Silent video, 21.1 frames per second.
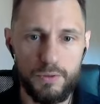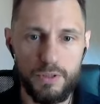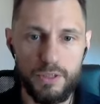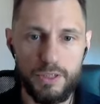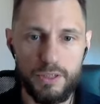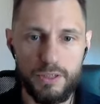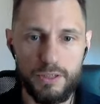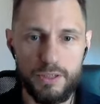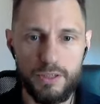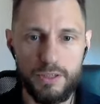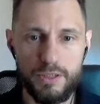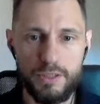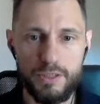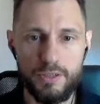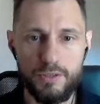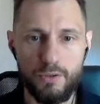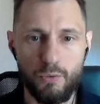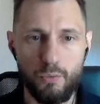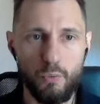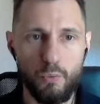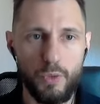This is
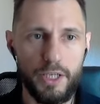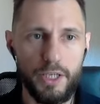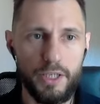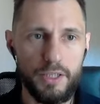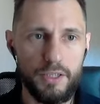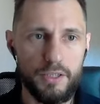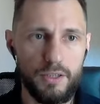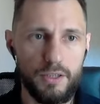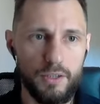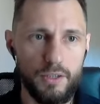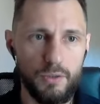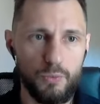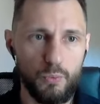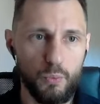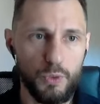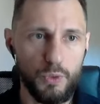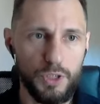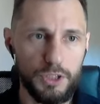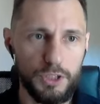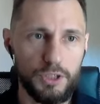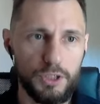the way in
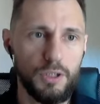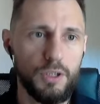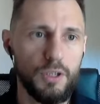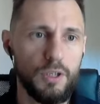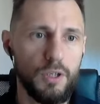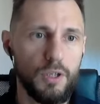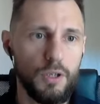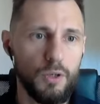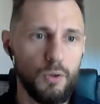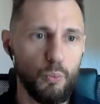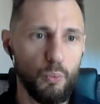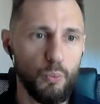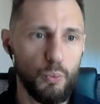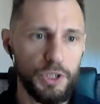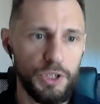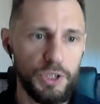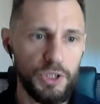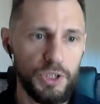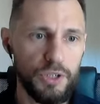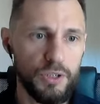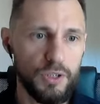which
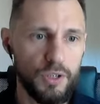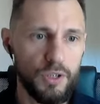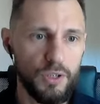we